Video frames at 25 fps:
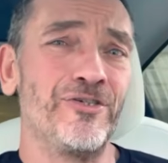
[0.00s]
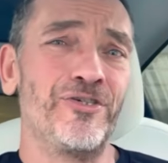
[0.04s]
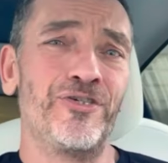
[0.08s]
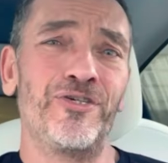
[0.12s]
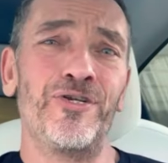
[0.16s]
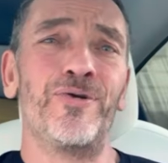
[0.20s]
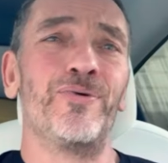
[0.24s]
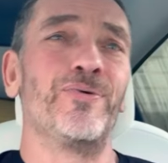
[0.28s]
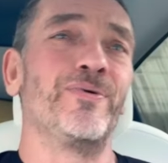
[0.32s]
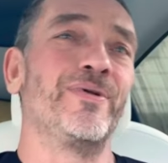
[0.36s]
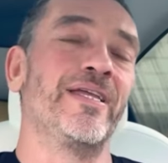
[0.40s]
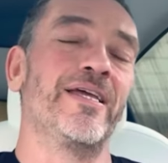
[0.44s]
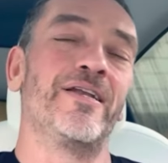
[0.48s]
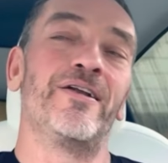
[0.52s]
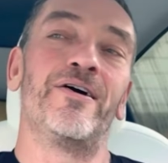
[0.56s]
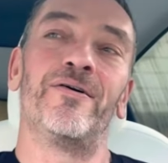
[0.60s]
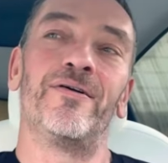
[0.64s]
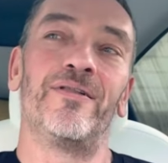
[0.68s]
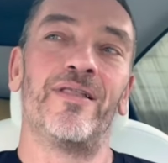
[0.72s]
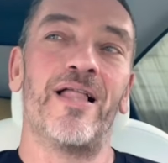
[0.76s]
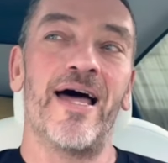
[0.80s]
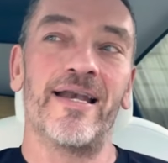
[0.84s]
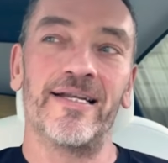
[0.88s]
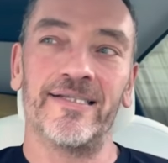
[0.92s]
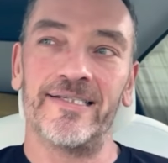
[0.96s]
too. A
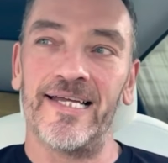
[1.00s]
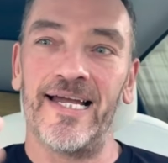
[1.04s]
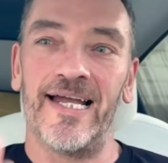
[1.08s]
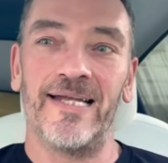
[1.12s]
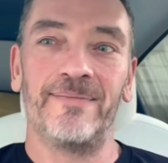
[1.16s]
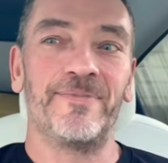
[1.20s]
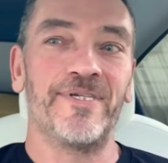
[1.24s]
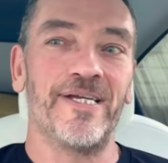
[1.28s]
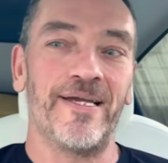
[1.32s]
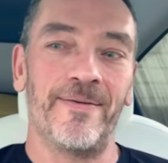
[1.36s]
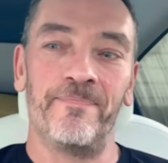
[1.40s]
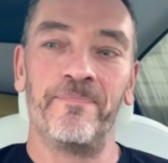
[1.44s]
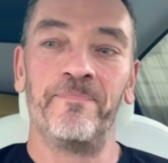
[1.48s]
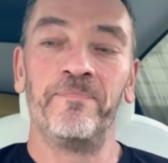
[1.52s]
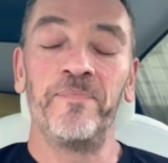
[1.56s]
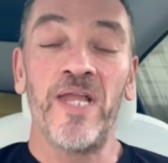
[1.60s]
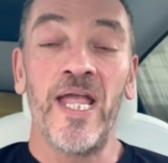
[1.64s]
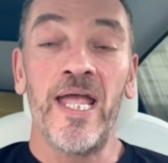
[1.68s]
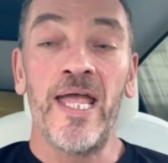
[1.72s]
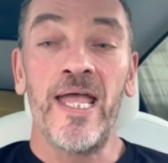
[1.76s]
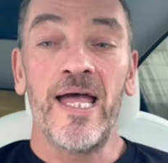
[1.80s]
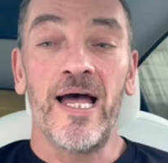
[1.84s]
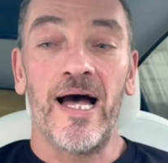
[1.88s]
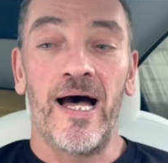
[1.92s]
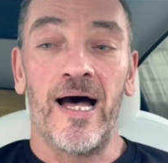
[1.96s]
lot of times I'm
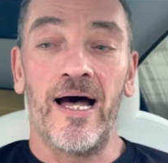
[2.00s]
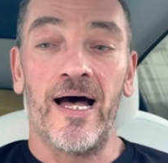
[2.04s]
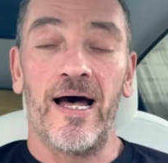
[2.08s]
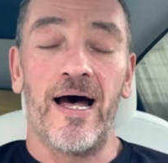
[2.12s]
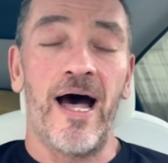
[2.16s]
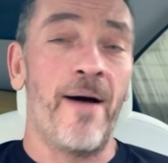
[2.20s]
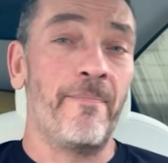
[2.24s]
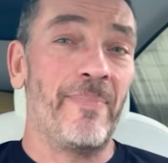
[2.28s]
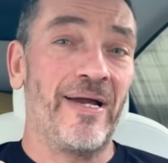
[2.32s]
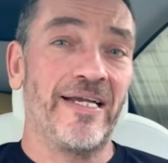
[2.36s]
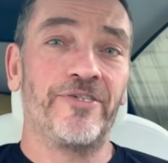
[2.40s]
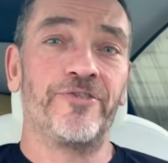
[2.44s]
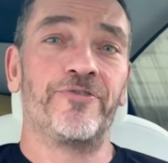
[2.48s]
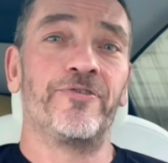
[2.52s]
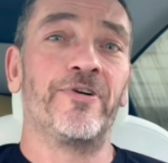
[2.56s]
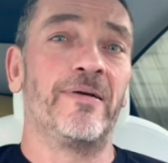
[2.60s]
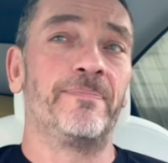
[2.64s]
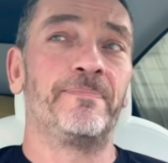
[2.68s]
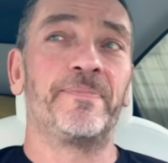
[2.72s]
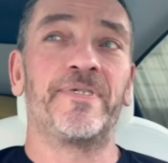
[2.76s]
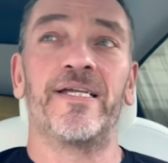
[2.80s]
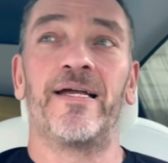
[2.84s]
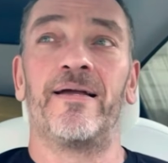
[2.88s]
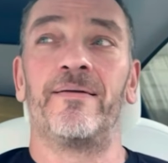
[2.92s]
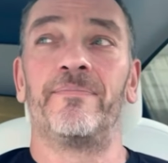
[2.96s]
on my
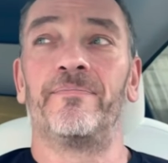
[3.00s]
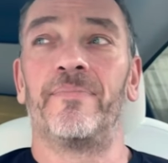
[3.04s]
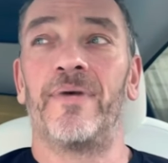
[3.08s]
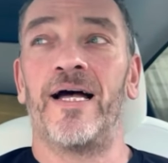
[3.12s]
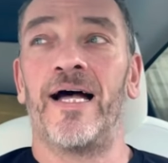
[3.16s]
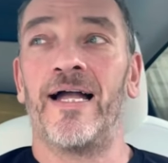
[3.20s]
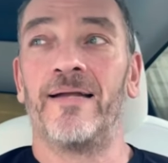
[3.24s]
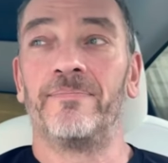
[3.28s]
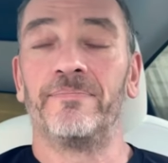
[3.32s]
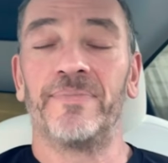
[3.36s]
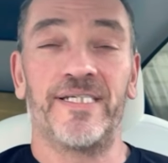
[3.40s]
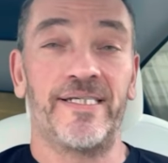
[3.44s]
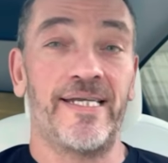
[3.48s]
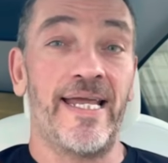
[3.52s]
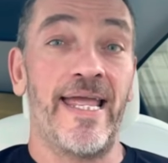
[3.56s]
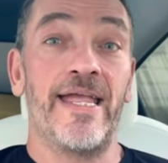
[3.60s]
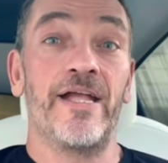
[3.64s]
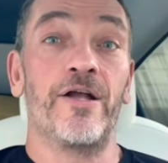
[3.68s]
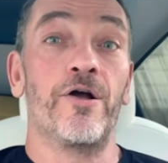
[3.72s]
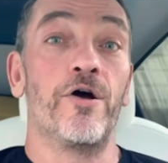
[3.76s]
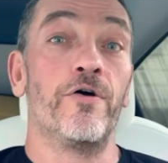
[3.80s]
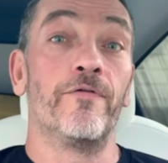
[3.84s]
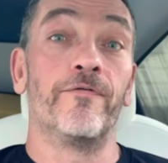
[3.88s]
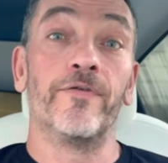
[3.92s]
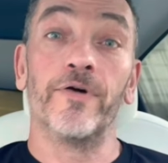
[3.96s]
trips, I'm staying
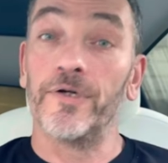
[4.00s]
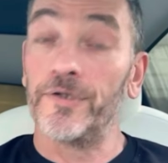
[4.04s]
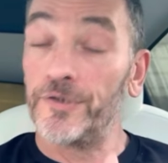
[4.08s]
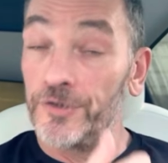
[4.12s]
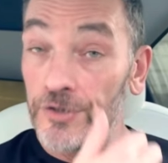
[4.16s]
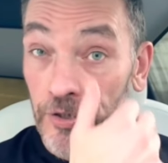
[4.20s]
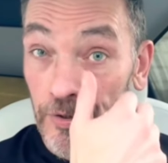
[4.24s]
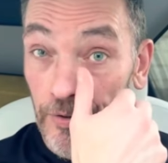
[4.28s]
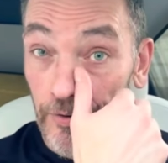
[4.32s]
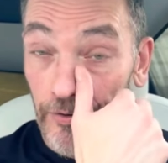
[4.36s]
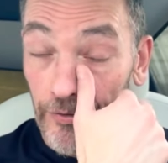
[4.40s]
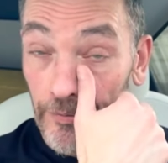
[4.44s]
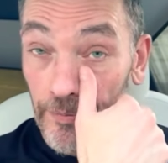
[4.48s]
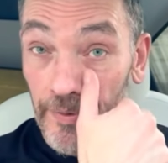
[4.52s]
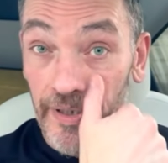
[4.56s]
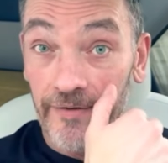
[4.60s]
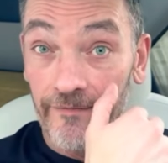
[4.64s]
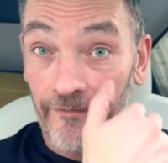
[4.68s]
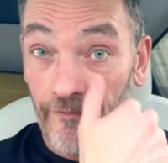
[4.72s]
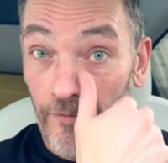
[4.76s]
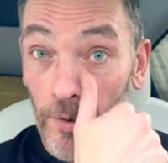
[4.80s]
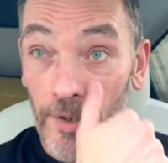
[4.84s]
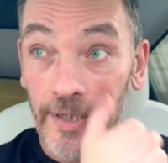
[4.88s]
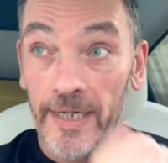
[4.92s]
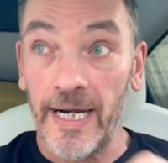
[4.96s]
over 2, 3,
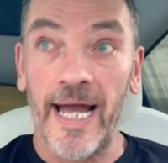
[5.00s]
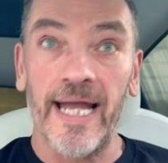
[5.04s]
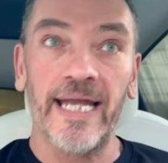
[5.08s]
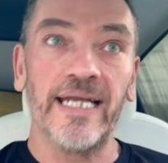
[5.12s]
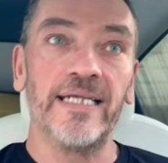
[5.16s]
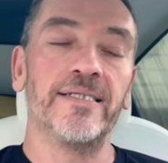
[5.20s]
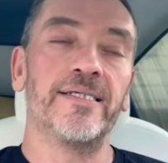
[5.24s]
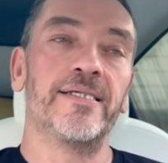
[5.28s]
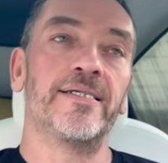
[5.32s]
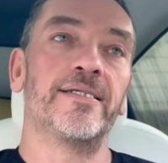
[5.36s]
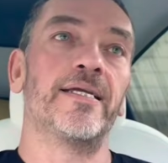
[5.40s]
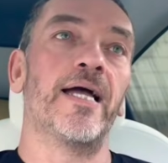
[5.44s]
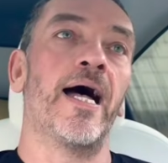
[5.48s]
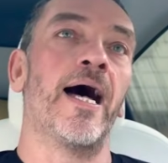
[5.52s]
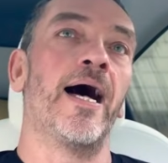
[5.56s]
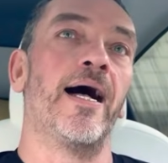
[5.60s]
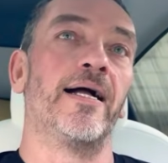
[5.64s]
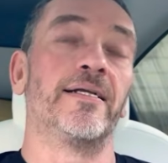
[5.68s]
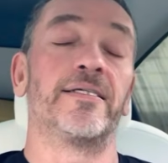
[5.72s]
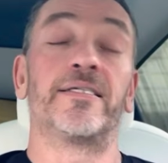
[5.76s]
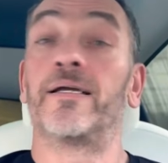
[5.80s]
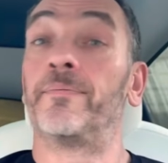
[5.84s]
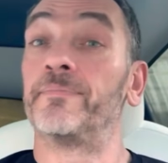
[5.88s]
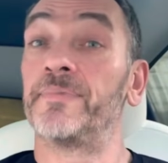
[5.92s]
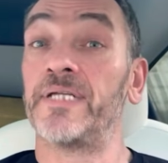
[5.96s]
4 nights,
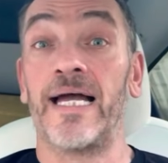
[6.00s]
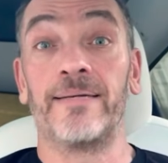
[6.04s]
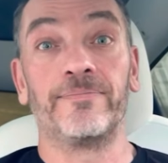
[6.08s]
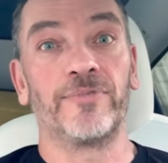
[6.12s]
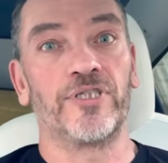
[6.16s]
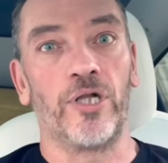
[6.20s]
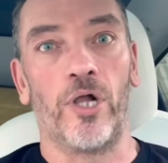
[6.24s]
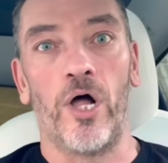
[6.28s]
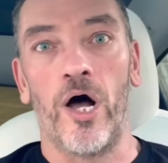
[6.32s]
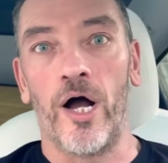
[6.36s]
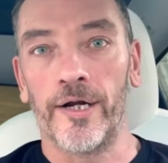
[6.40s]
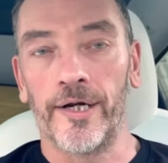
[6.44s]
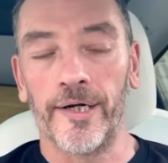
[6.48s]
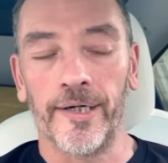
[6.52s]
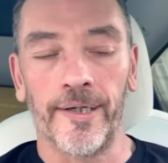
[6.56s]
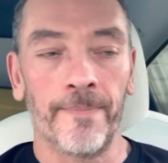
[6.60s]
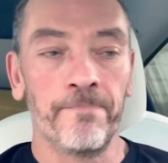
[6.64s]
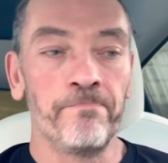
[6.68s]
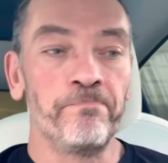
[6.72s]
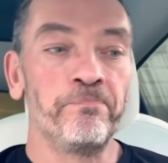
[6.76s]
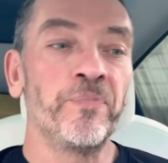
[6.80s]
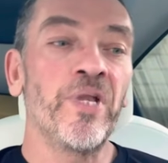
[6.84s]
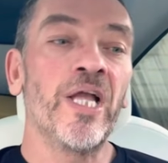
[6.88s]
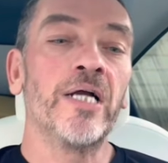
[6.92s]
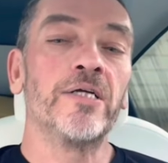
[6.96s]
sometimes longer.
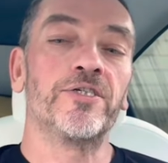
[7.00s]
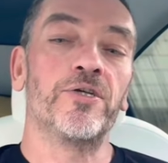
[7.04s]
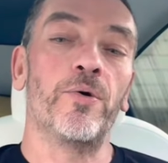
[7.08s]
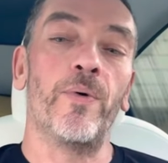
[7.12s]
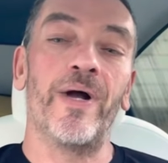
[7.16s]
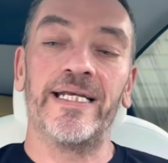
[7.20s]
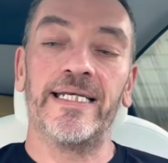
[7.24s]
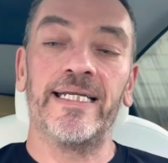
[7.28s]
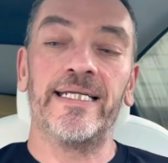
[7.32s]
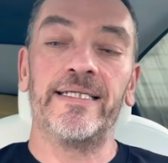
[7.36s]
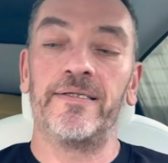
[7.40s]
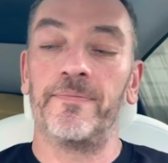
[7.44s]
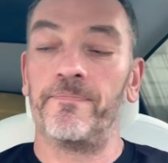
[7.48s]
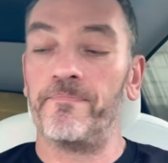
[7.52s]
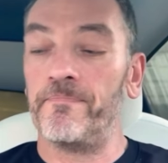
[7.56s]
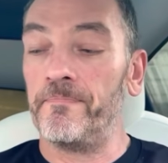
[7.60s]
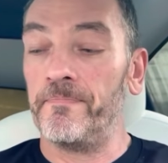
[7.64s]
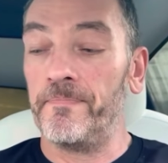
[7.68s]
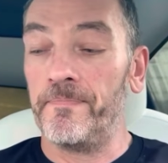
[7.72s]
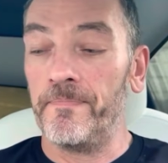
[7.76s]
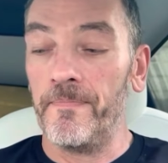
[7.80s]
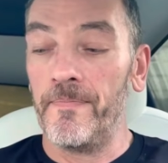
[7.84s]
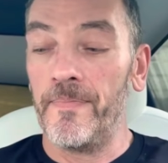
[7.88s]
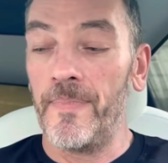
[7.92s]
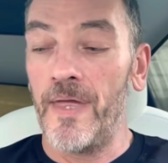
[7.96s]
So I need to
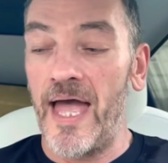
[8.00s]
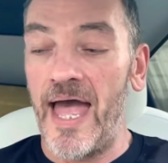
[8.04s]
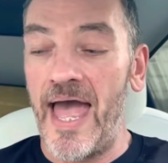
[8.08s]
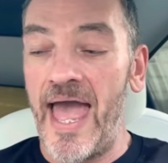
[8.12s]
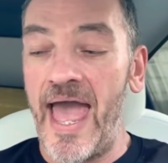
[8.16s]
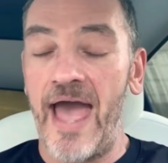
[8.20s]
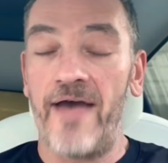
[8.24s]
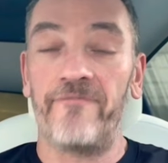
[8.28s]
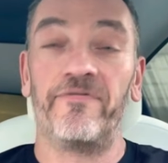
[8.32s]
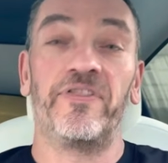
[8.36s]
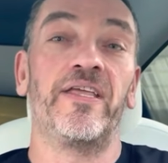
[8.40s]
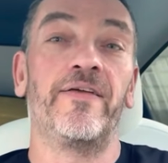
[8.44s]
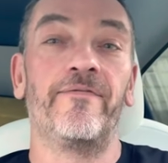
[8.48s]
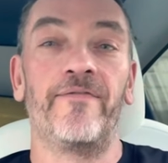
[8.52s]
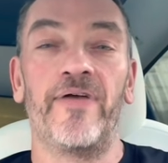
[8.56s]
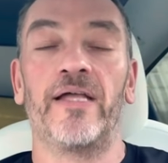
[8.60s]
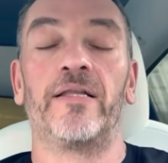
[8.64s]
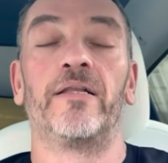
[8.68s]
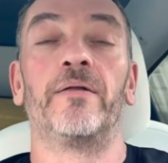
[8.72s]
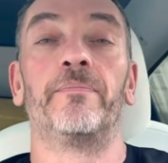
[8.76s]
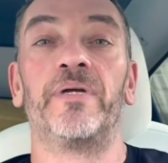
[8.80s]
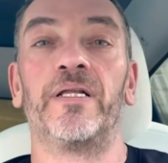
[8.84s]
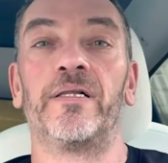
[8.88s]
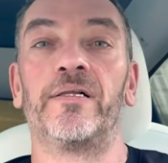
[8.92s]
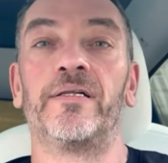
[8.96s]
have the
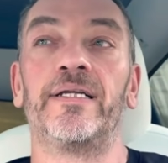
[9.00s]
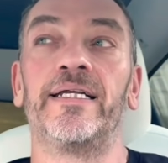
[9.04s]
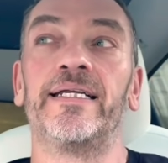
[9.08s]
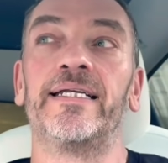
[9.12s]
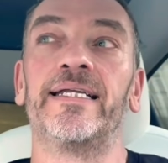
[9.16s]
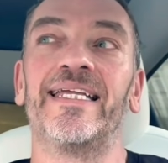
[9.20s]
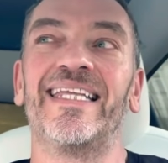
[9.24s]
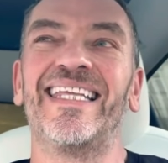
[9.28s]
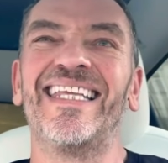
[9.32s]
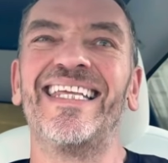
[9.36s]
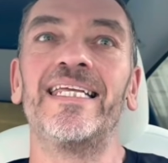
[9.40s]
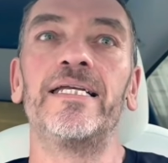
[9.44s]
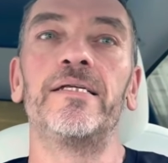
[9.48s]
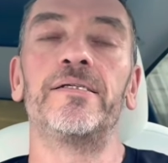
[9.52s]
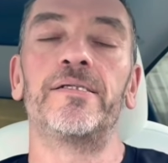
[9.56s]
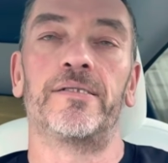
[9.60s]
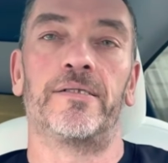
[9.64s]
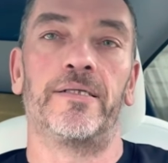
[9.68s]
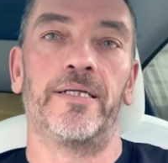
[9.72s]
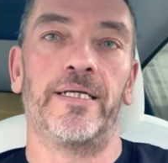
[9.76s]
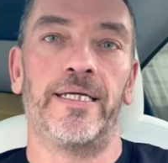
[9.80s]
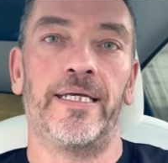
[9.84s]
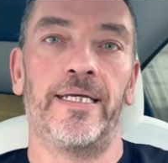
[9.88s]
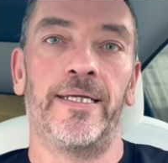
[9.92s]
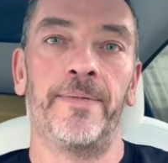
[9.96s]
availability to
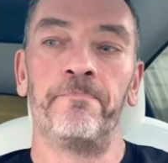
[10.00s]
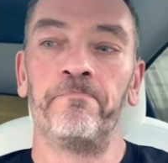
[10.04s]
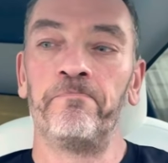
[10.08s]
easily